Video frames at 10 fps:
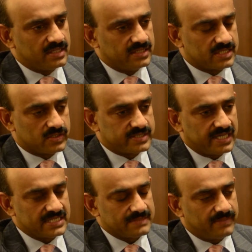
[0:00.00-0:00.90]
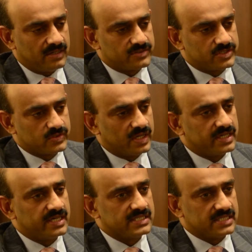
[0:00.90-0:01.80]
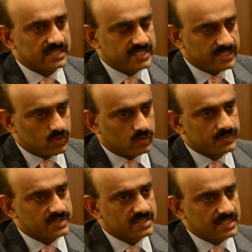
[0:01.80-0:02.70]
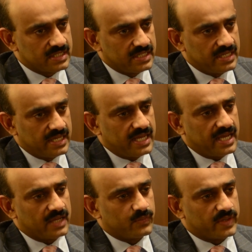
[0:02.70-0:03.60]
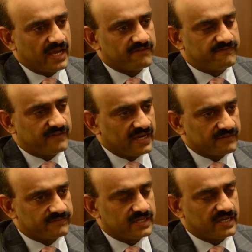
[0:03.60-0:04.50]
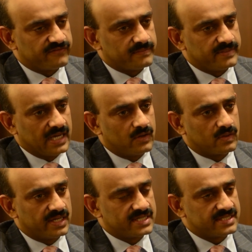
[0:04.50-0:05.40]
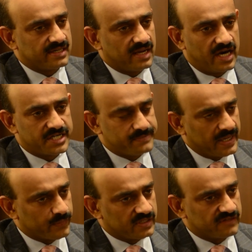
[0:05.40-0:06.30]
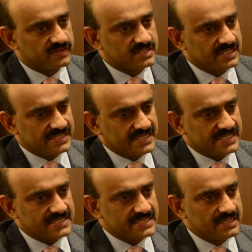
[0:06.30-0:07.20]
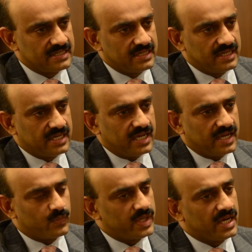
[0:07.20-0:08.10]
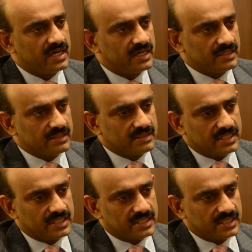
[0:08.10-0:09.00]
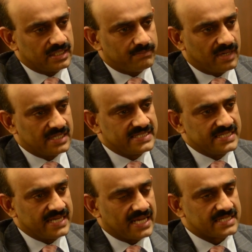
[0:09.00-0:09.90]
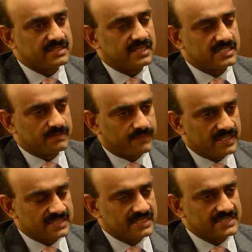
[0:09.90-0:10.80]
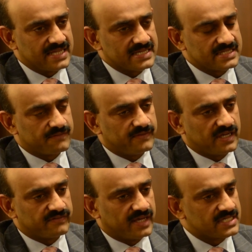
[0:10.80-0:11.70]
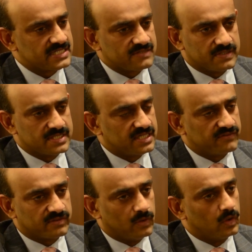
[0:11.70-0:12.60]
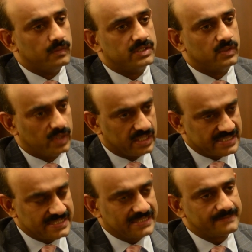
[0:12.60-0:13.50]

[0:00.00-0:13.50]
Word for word: This hotel is about 230 rooms, and we have 5 F&B outlets and large banqueting facilities. And we are a multinational enterprise in the sense that we have guests visiting from all over the world.